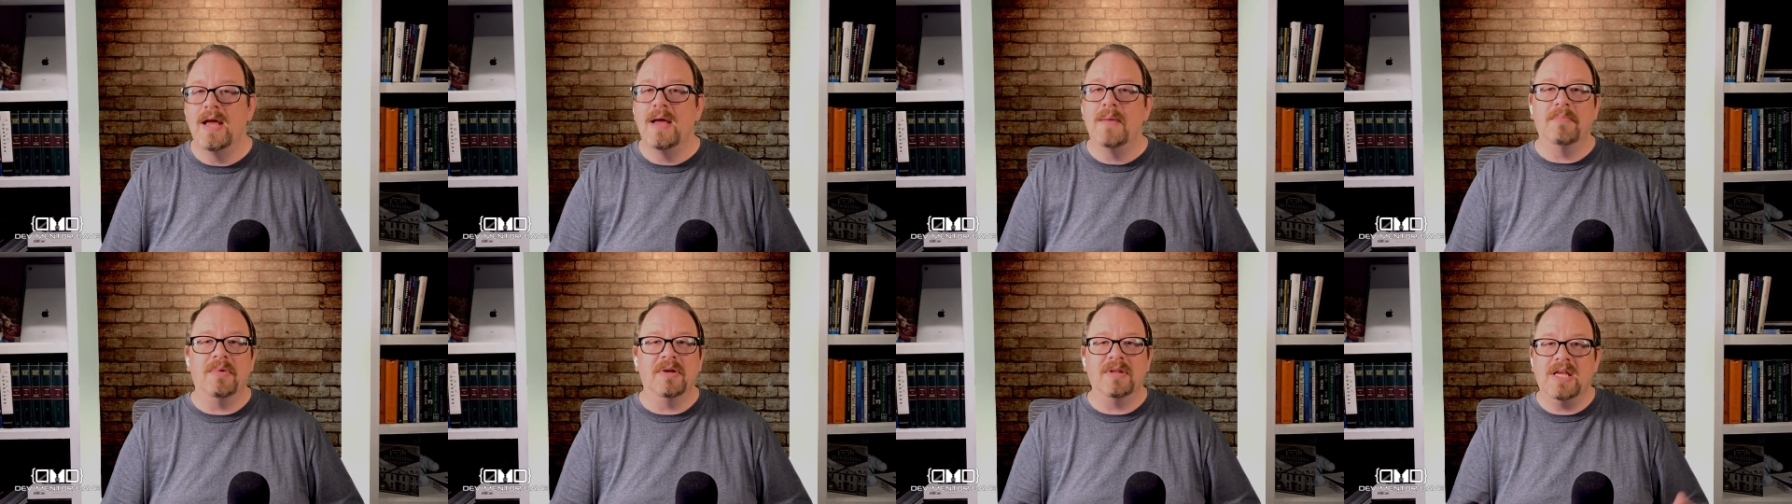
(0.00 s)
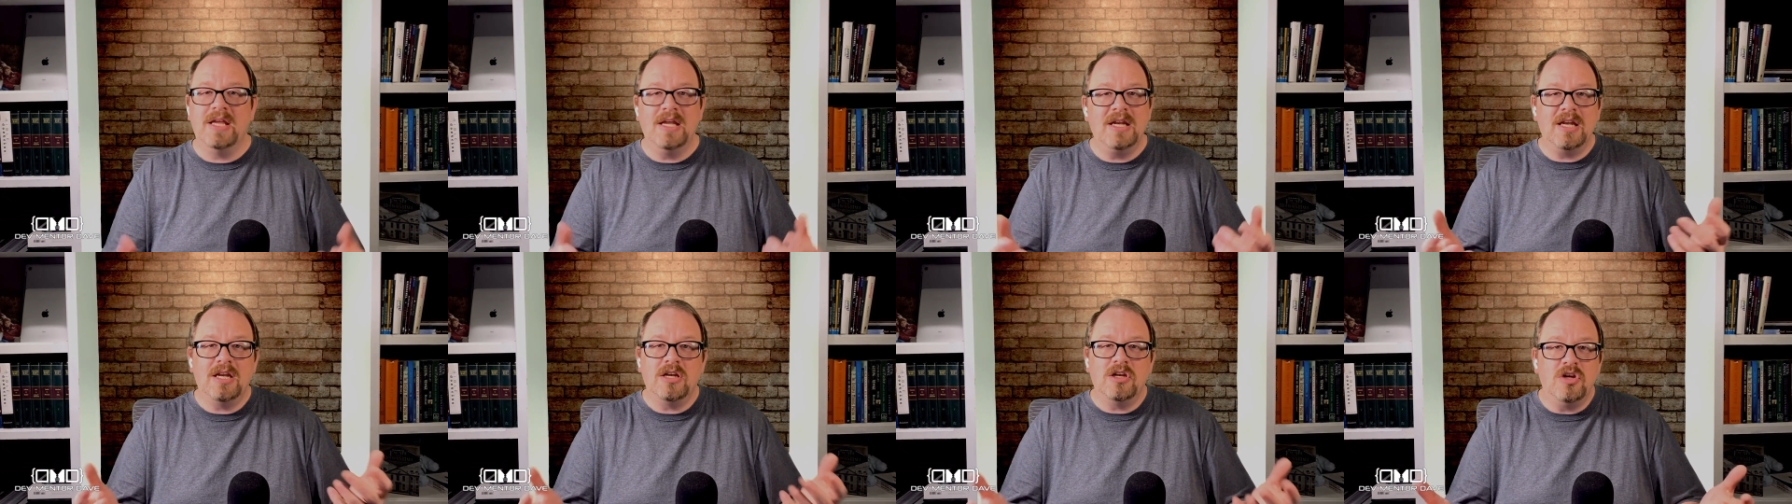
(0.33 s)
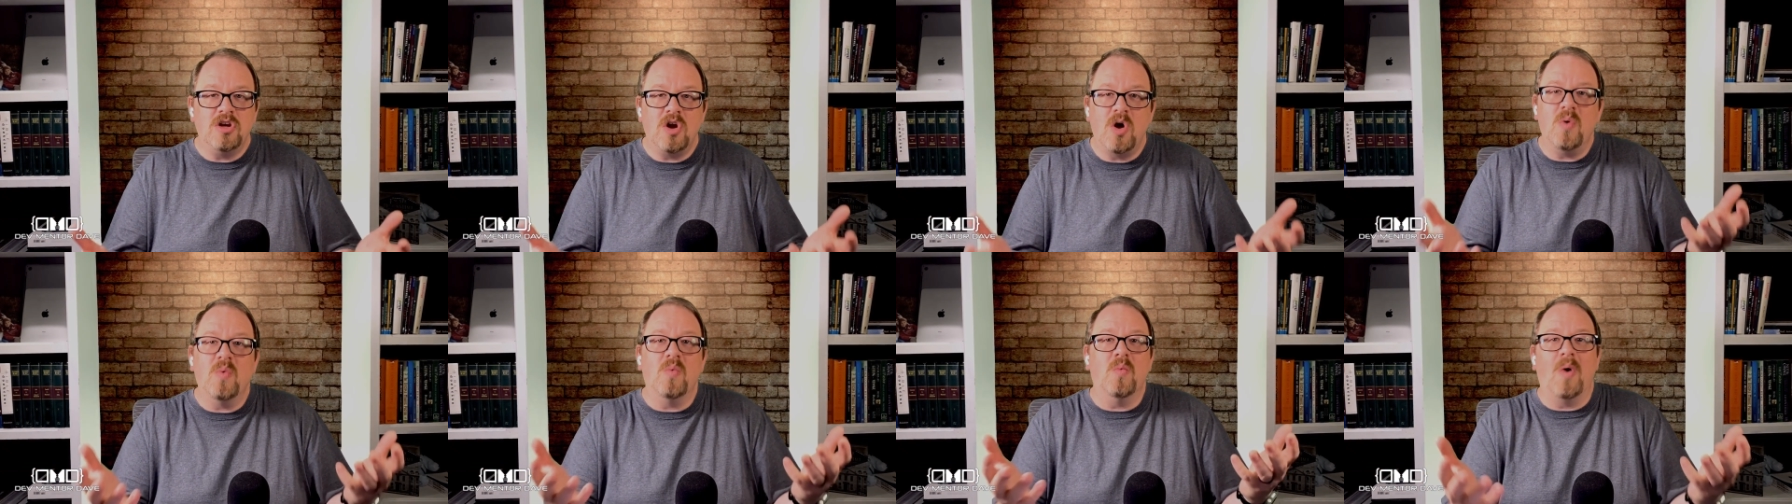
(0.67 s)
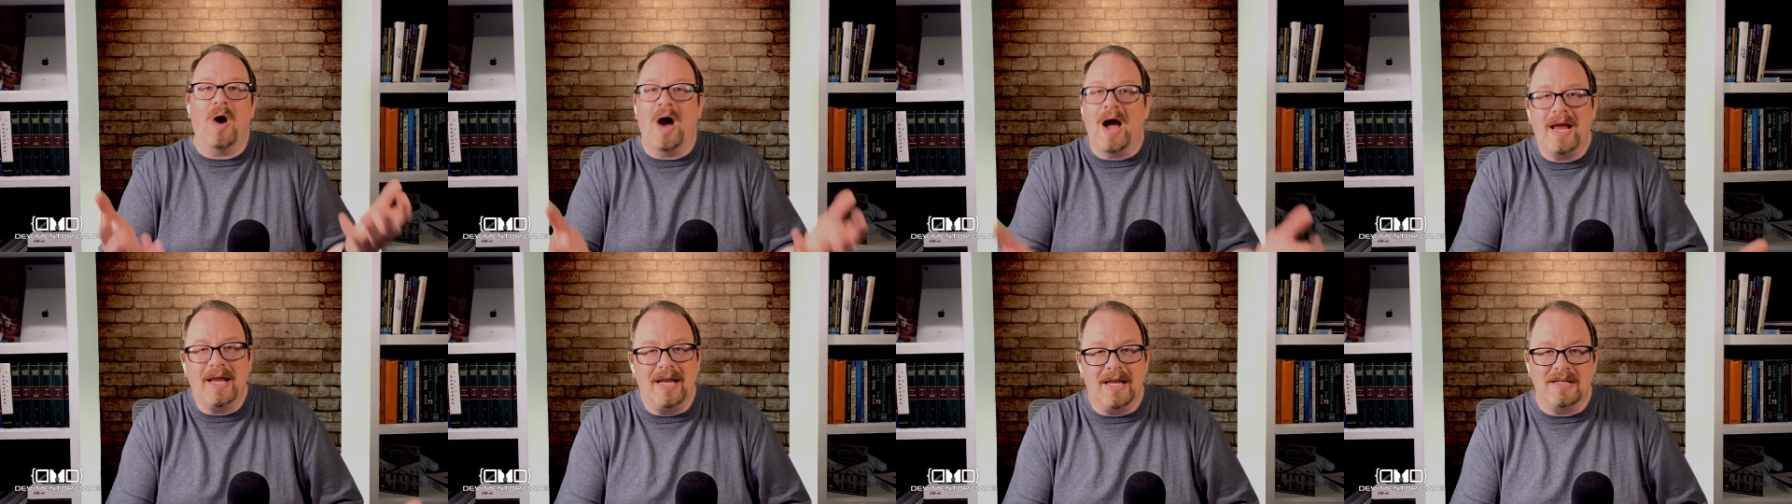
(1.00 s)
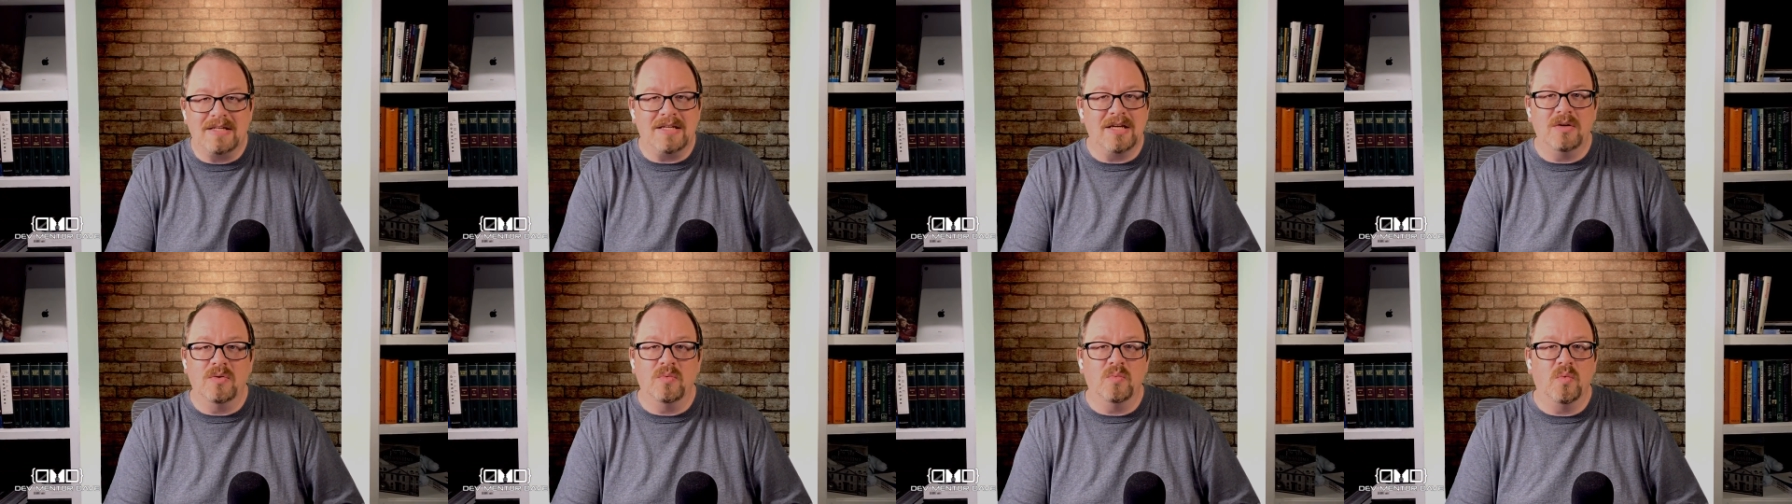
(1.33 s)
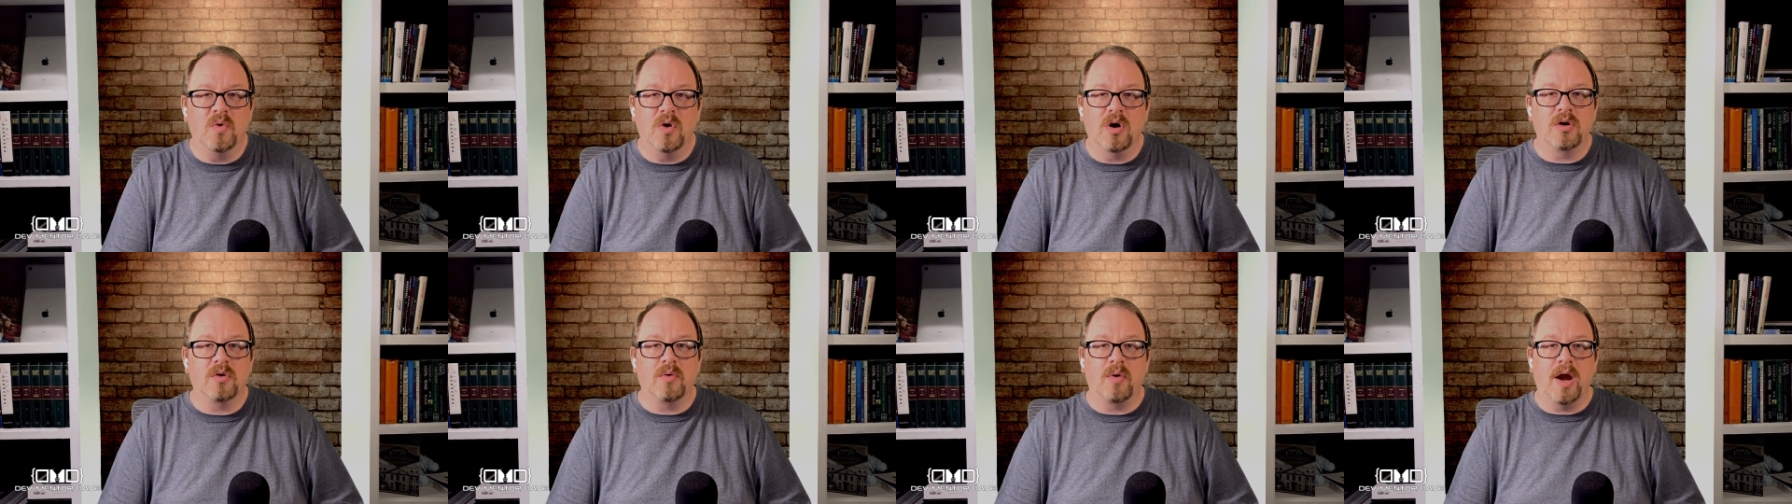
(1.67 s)
but he didn't know why it didn't
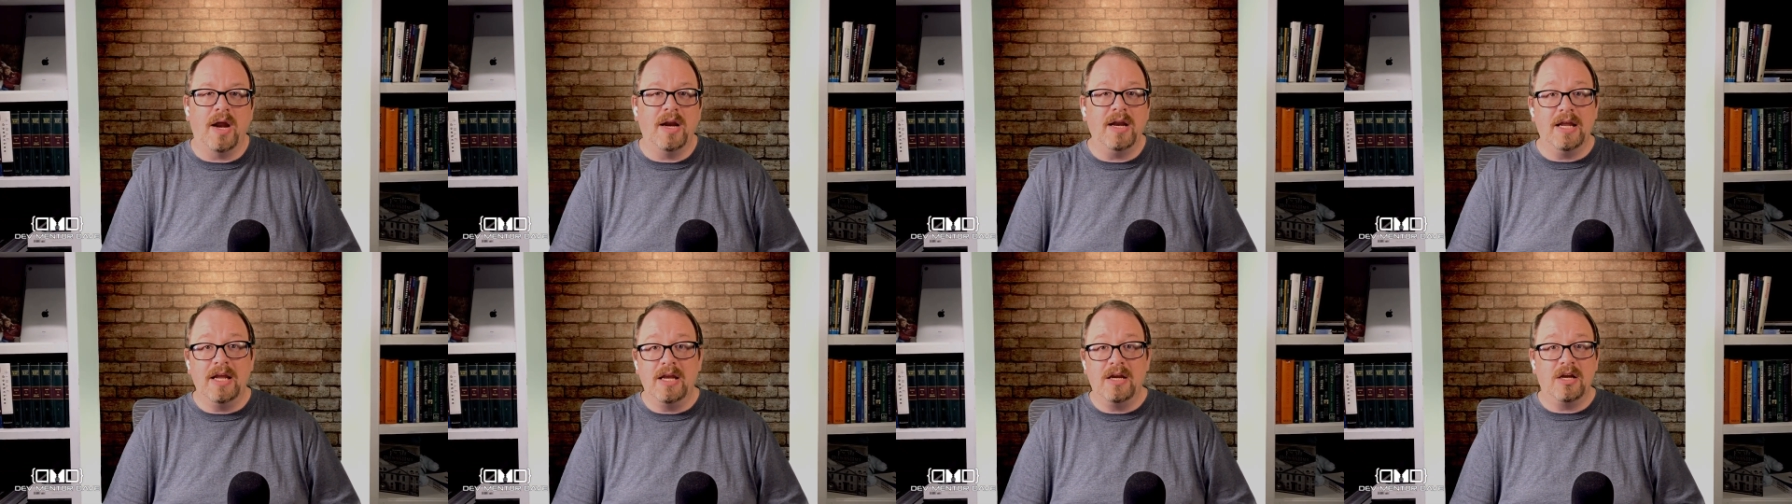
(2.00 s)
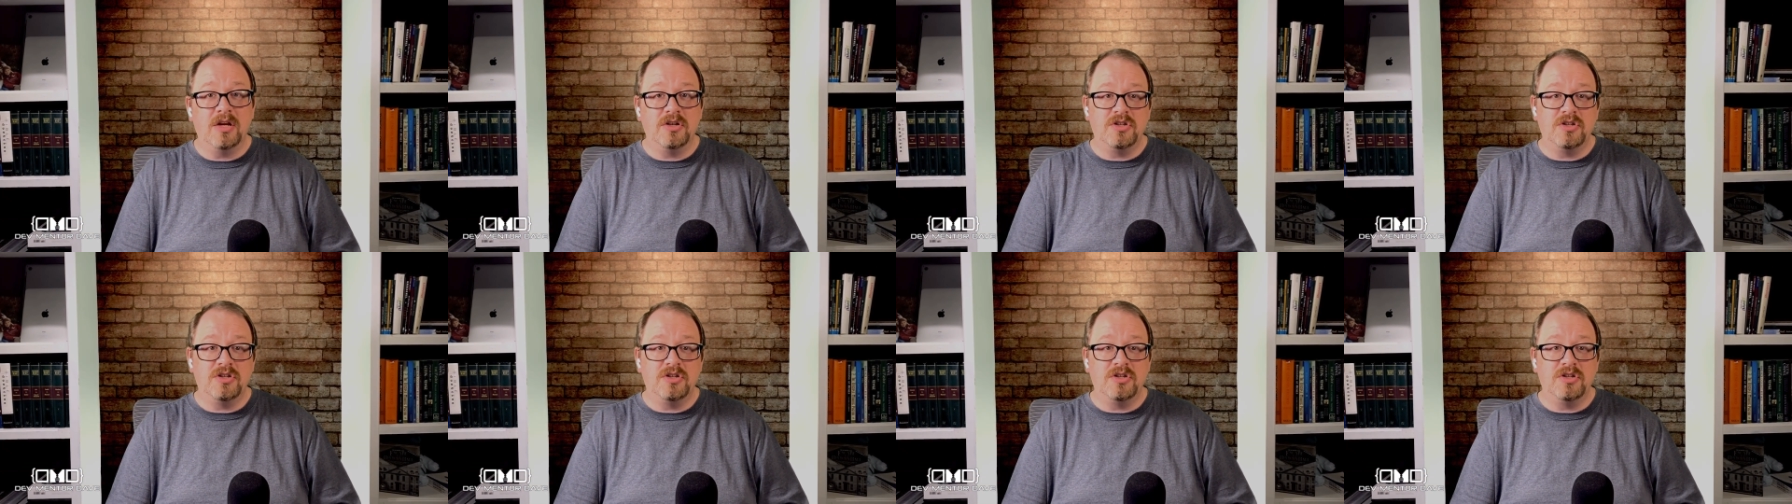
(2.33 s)
work right. He could